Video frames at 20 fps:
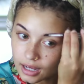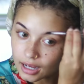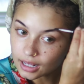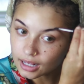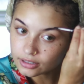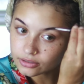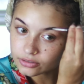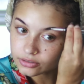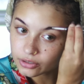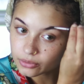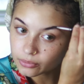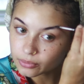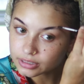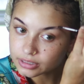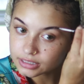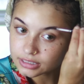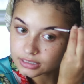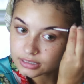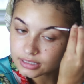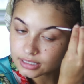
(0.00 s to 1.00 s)
I don't know
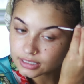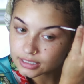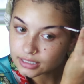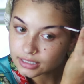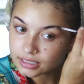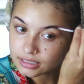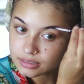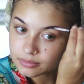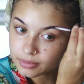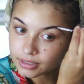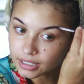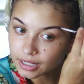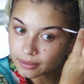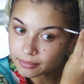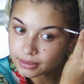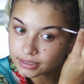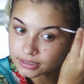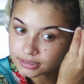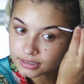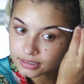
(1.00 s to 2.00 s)
what this thing is, but I
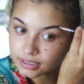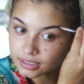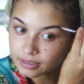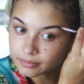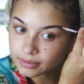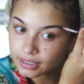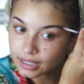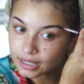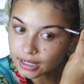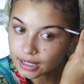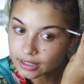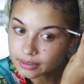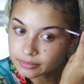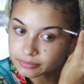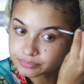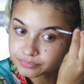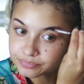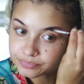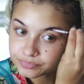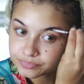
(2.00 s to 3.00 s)
picked it up at
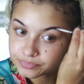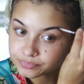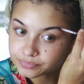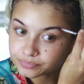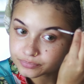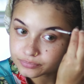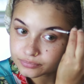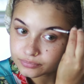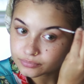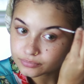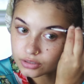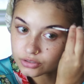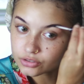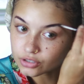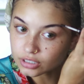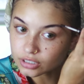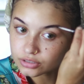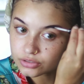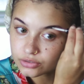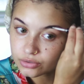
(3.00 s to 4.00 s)
the
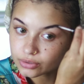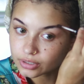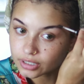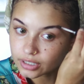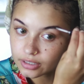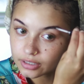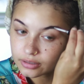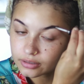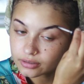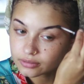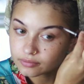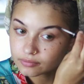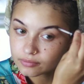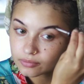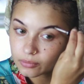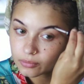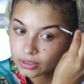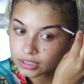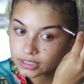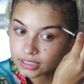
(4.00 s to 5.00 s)
drugstore
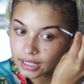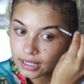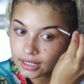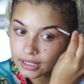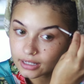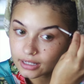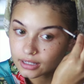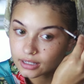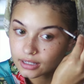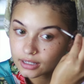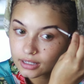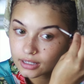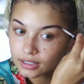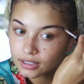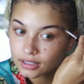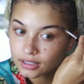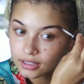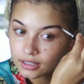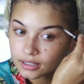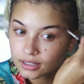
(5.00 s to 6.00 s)
one day,
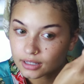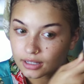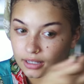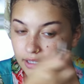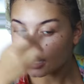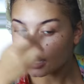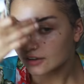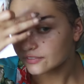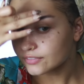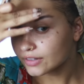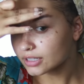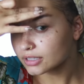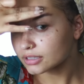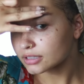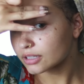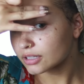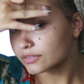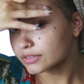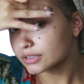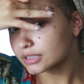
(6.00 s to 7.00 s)
and I fell
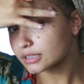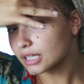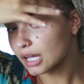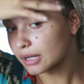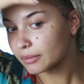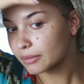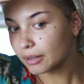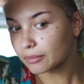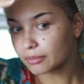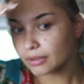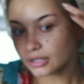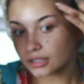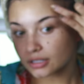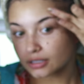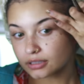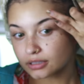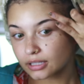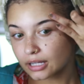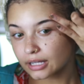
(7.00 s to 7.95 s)
in love with this eyebrow product.